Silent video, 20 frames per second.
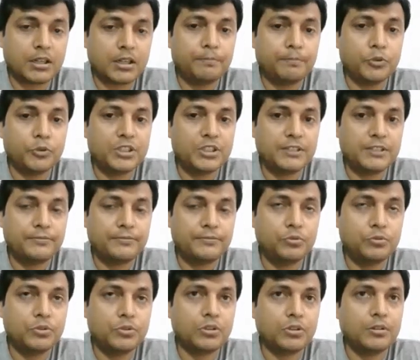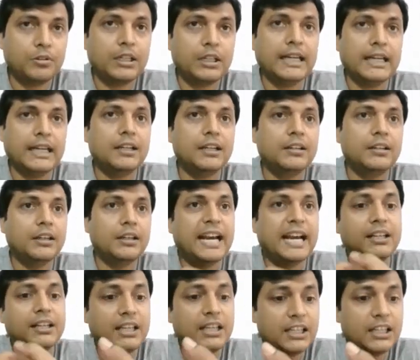composite fruits, and
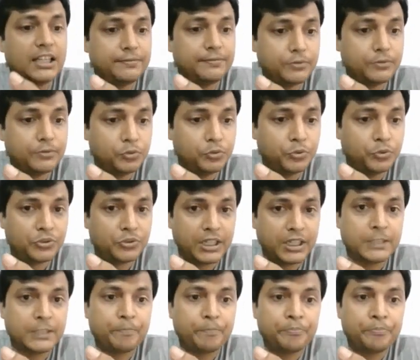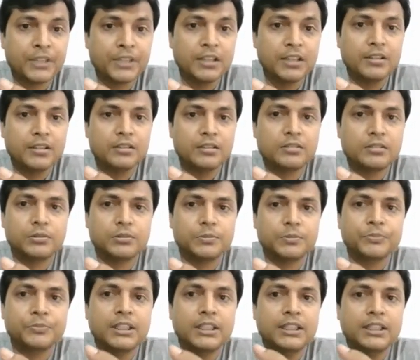aggregate fruits, right?
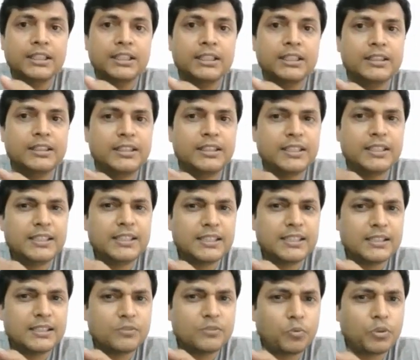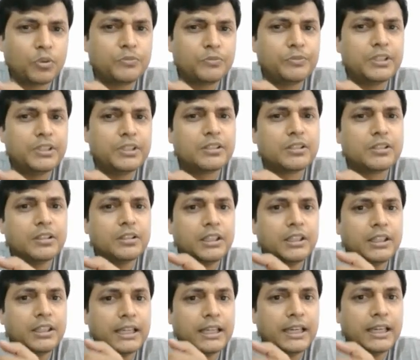So this is what we
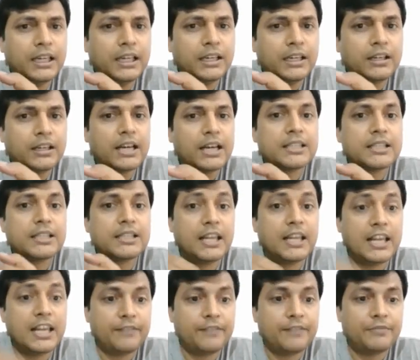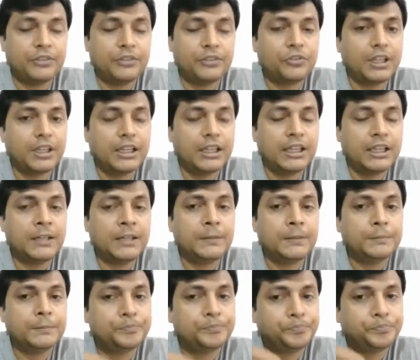study in class 11th
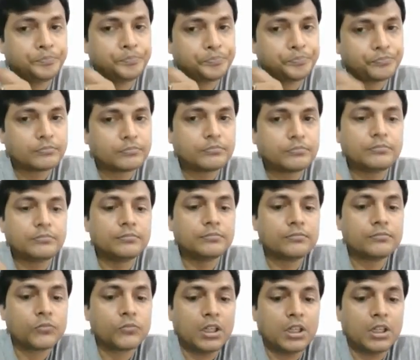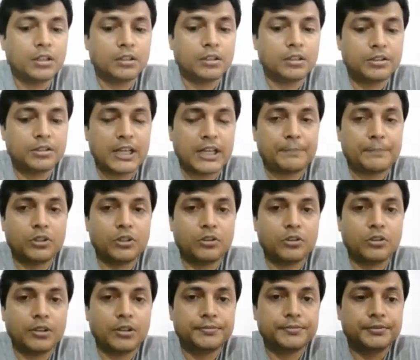in the
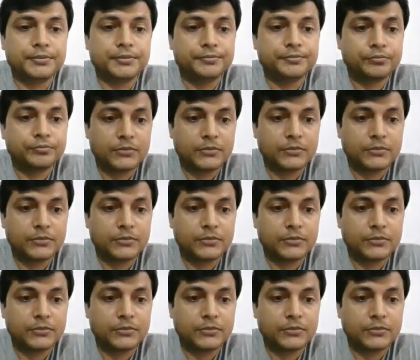chapter of